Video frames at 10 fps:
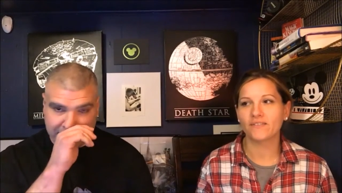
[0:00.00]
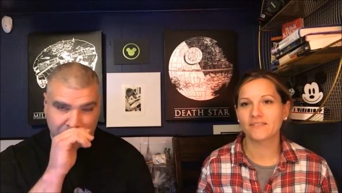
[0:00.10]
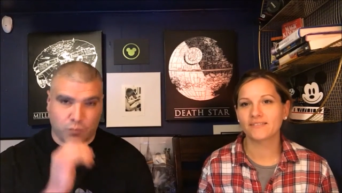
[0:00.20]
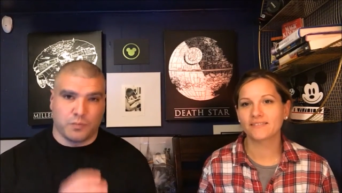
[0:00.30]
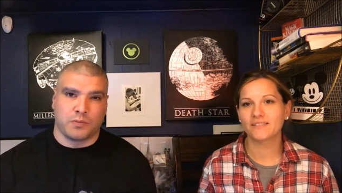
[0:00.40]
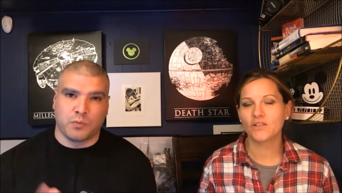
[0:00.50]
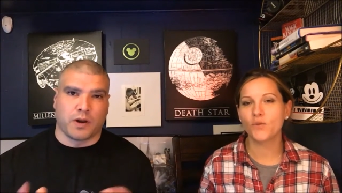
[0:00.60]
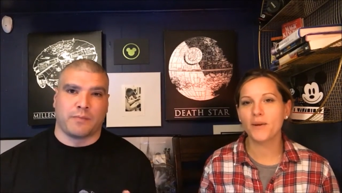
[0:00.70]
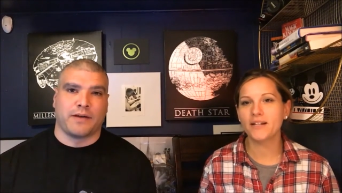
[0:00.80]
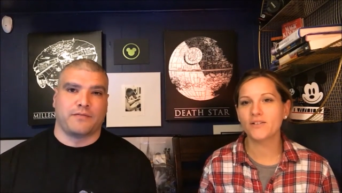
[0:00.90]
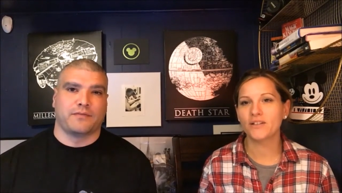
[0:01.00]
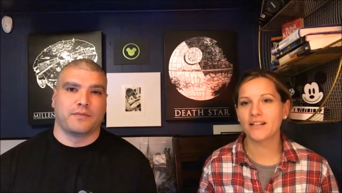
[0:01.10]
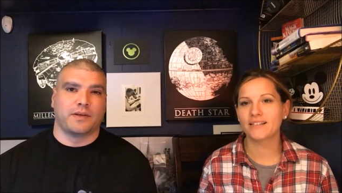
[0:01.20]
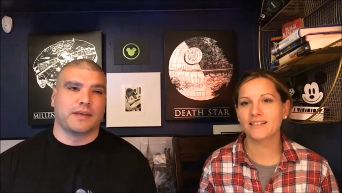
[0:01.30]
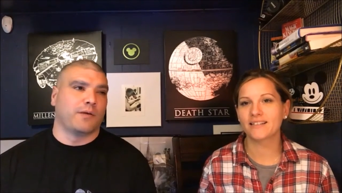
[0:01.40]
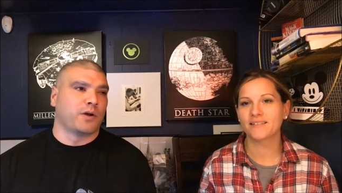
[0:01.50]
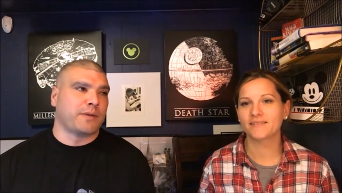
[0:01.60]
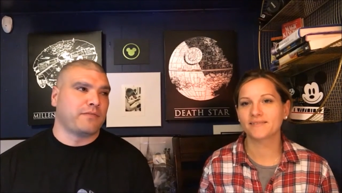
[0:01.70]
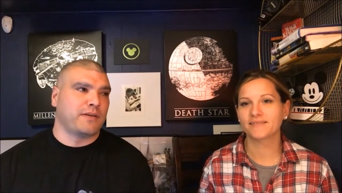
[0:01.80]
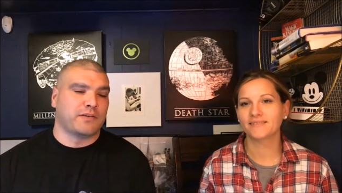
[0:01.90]
Speaker 1: And well, one of my yeah,
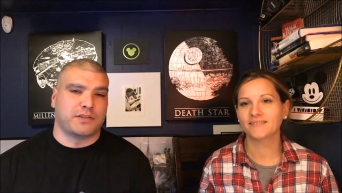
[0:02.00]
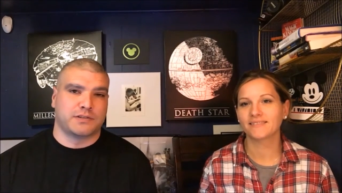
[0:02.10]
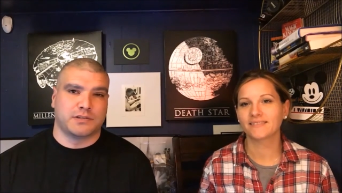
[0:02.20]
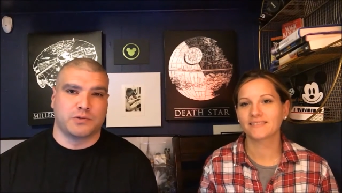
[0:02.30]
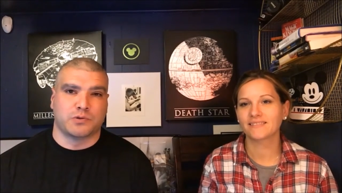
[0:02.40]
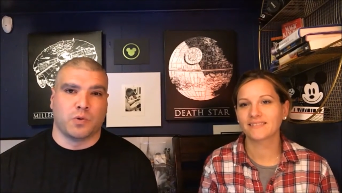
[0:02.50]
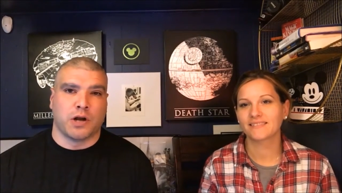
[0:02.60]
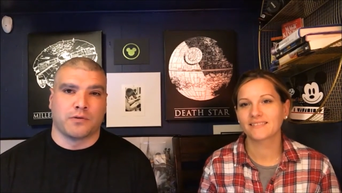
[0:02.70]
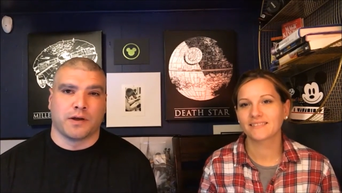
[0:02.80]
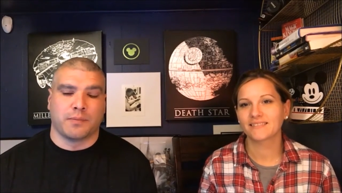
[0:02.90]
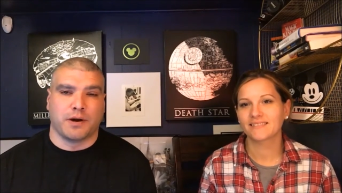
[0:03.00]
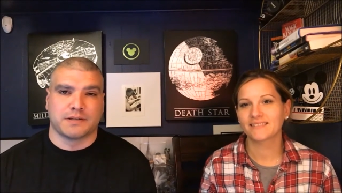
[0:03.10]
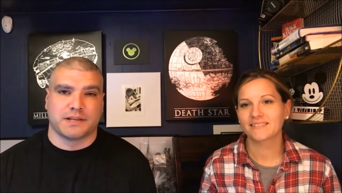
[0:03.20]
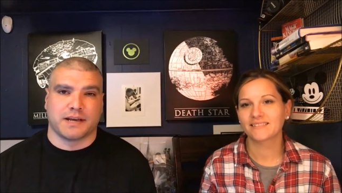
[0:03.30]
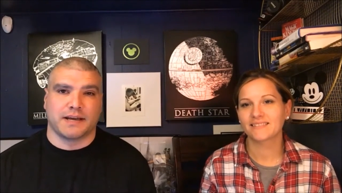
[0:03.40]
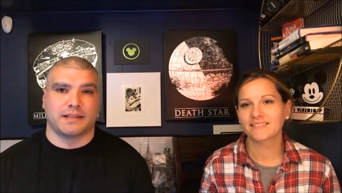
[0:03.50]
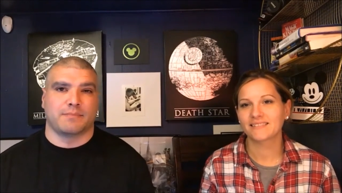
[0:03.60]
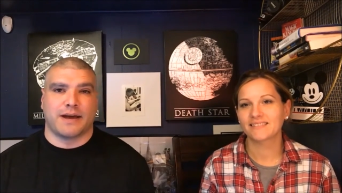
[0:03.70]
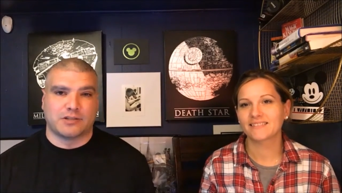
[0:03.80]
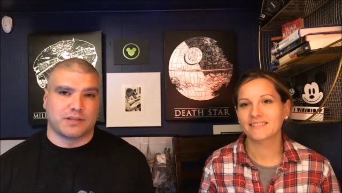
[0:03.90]
one of my favorite things to do is wander around the parks at night, and
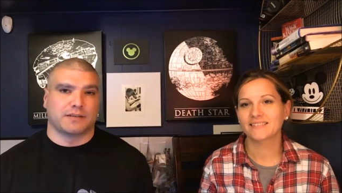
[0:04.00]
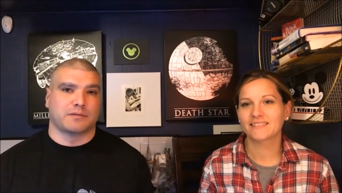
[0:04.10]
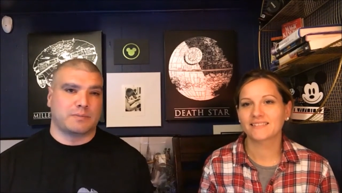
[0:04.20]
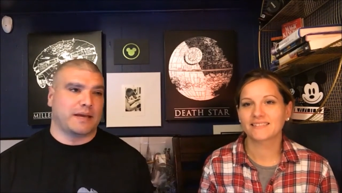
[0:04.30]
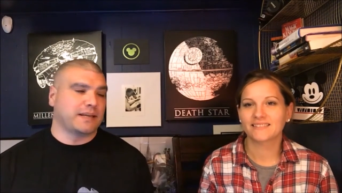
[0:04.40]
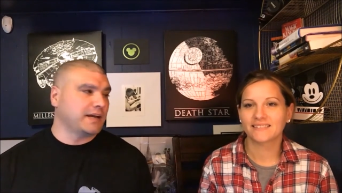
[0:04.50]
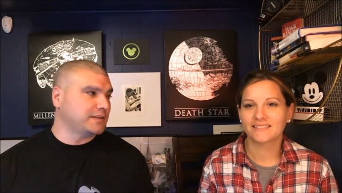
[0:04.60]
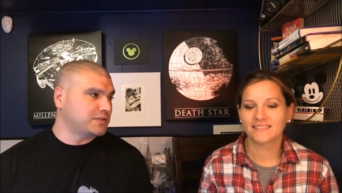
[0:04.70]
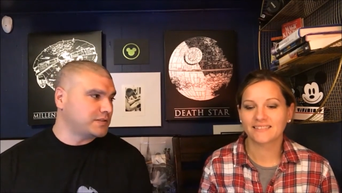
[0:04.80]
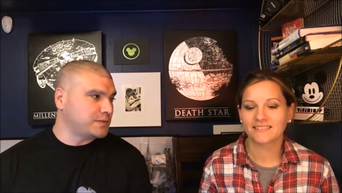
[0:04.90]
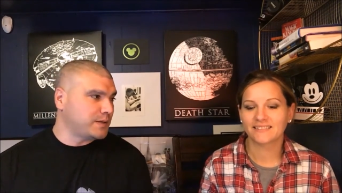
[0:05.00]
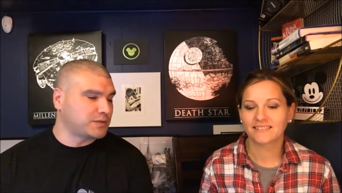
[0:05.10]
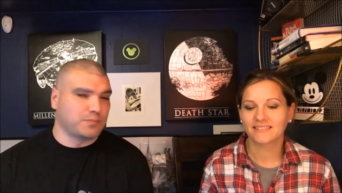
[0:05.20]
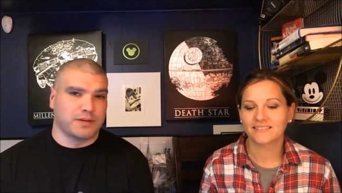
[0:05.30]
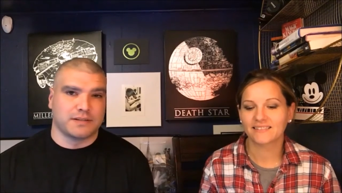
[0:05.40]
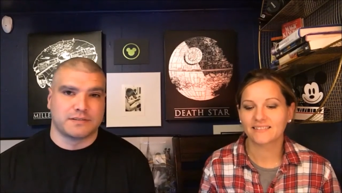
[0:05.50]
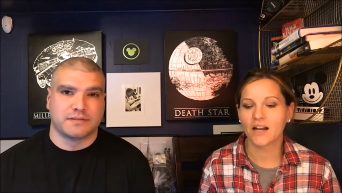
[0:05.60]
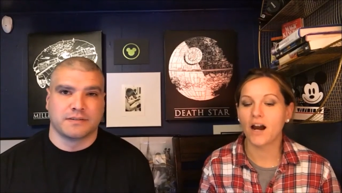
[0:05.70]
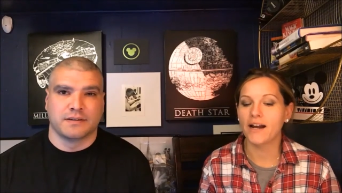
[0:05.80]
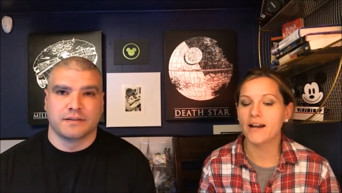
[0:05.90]
the Magic Kingdom to me at night is just a special place.
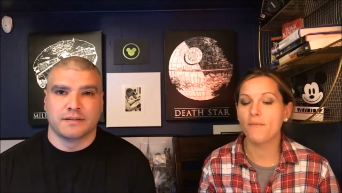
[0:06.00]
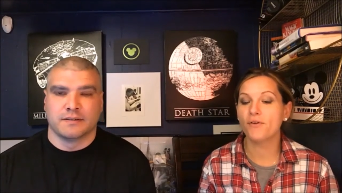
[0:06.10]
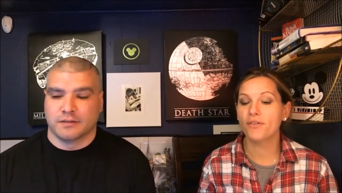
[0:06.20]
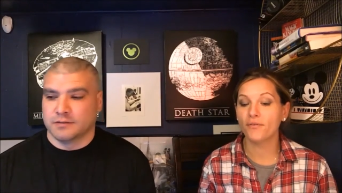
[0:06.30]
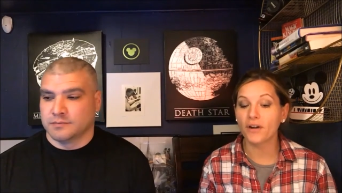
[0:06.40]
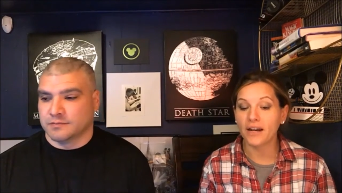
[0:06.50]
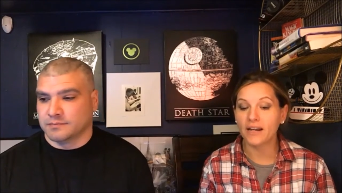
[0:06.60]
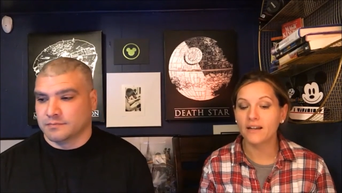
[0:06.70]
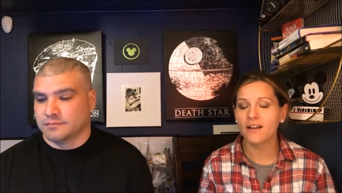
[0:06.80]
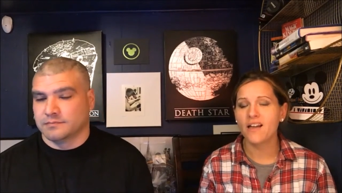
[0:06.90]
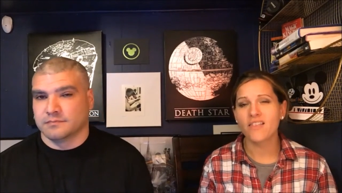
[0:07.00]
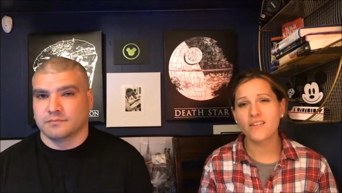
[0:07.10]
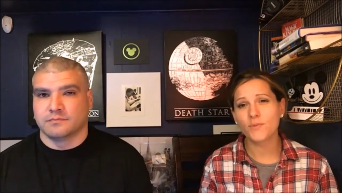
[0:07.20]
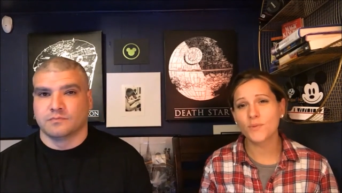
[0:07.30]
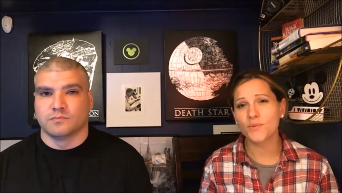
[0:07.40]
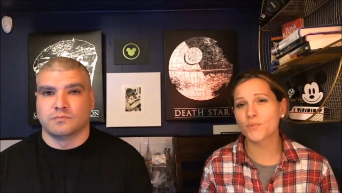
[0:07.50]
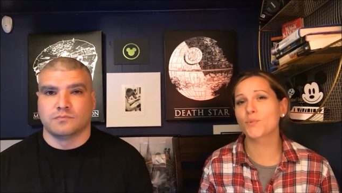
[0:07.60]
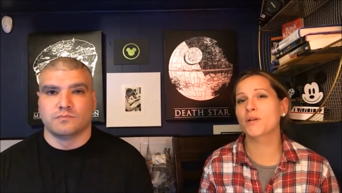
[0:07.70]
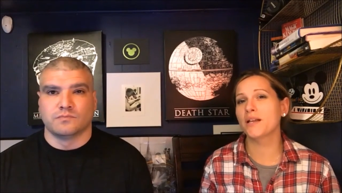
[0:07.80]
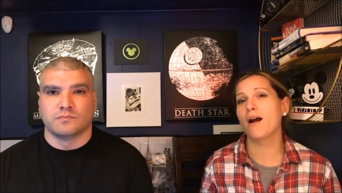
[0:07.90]
Speaker 2: All right, number three. This one was
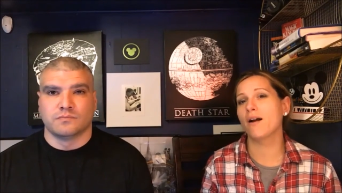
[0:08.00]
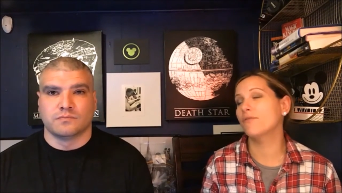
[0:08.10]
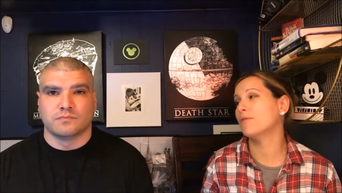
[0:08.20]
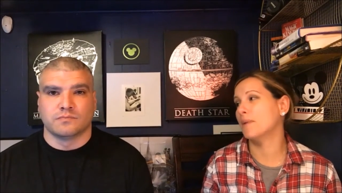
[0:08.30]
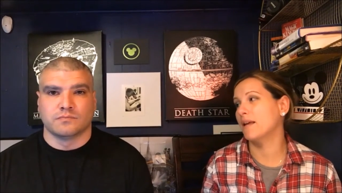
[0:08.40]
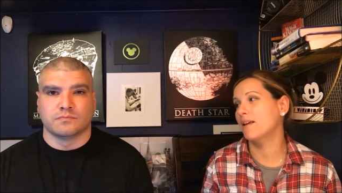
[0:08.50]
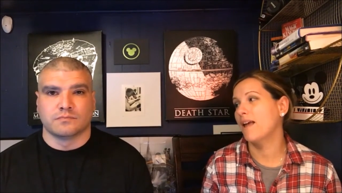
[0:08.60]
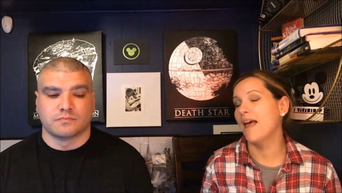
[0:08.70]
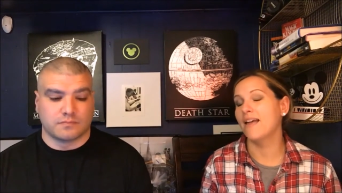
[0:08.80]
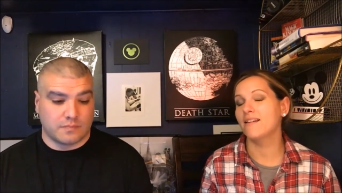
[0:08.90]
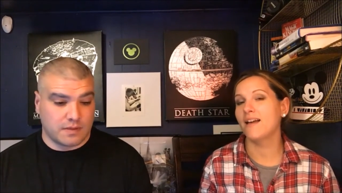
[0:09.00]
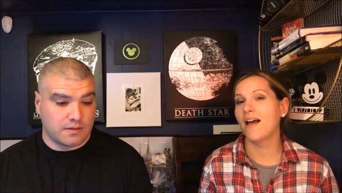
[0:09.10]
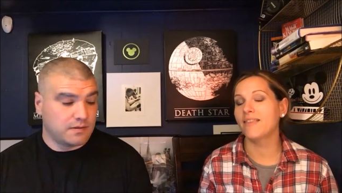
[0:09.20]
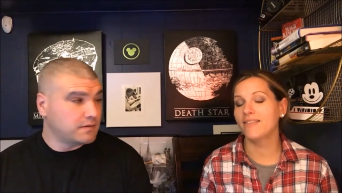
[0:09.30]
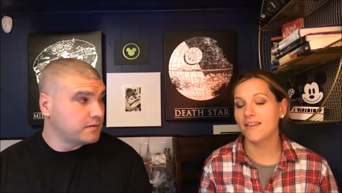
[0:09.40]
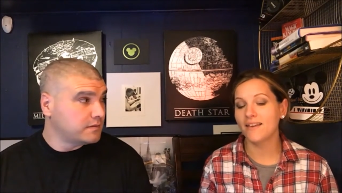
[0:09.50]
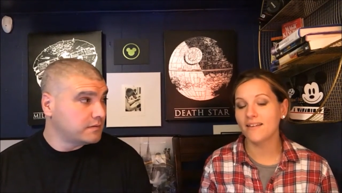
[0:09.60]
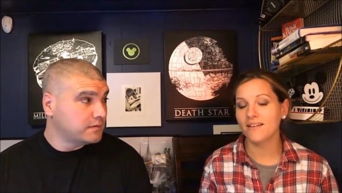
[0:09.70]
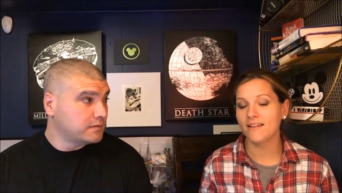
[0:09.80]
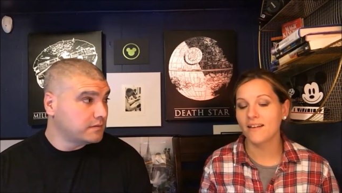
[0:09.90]
really hard for me, and I
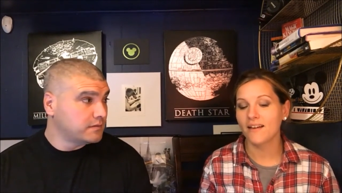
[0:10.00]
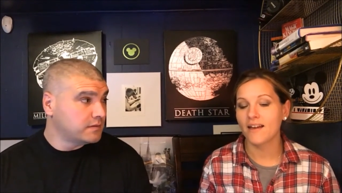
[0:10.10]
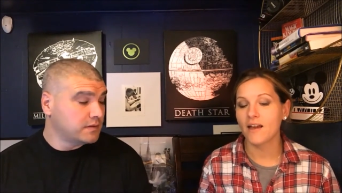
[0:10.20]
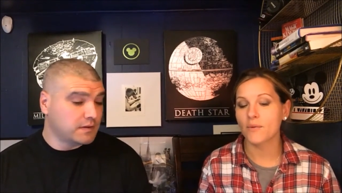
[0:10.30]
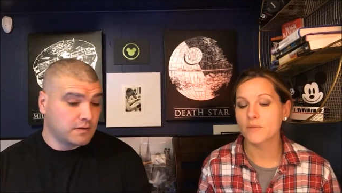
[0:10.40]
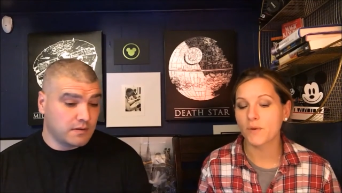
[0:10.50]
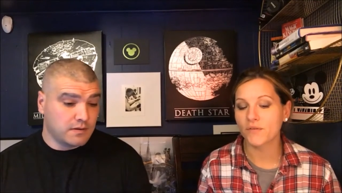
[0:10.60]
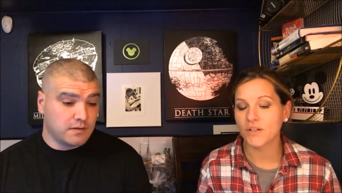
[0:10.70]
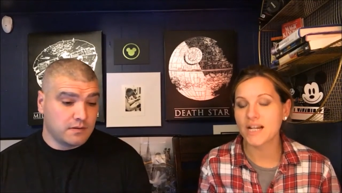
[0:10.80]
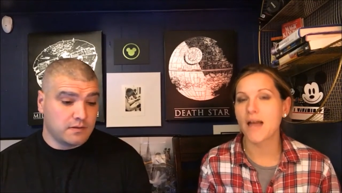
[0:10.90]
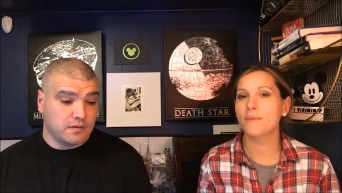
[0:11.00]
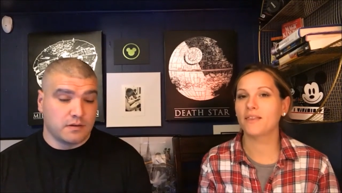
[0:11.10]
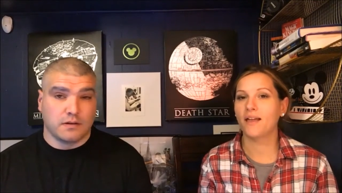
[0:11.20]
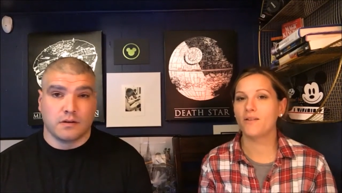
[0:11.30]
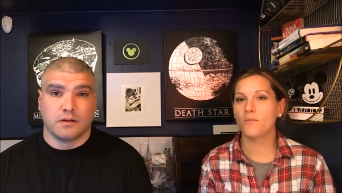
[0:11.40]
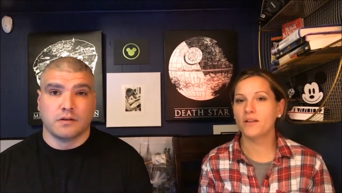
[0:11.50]
think it was perfect timing that you